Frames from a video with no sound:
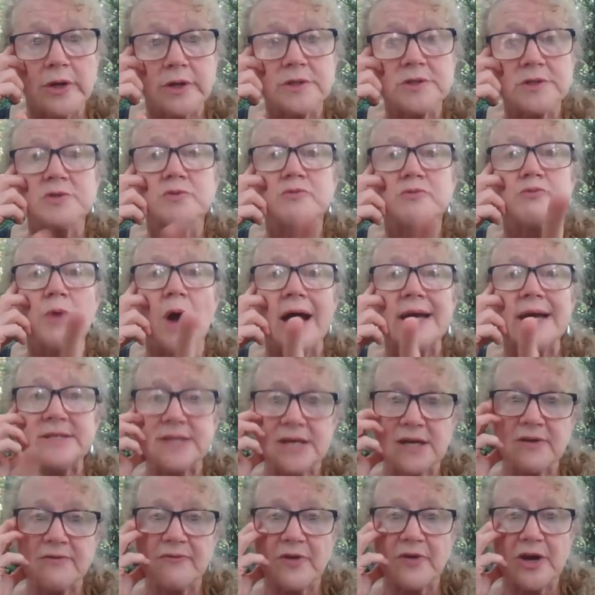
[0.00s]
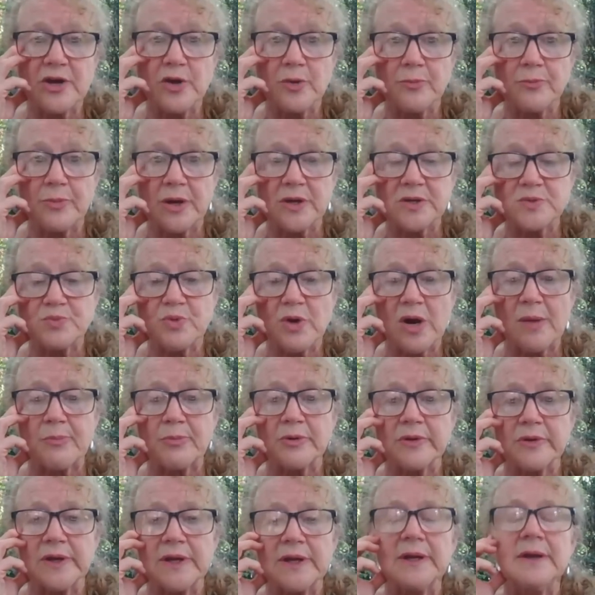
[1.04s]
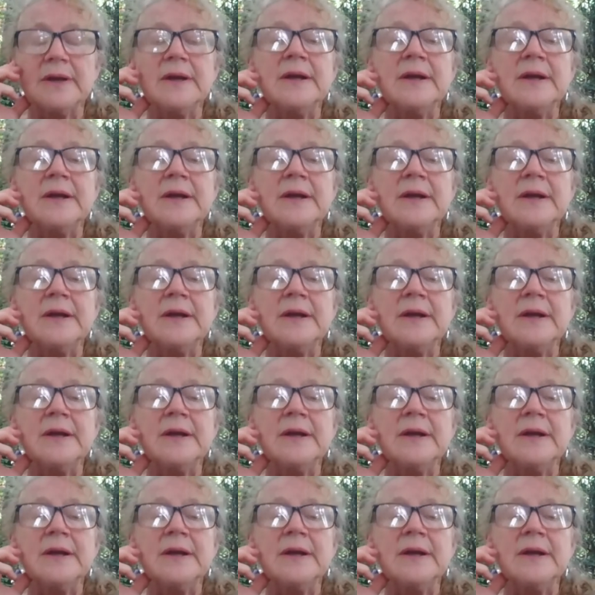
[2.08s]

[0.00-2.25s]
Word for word: to identify your bugs properly.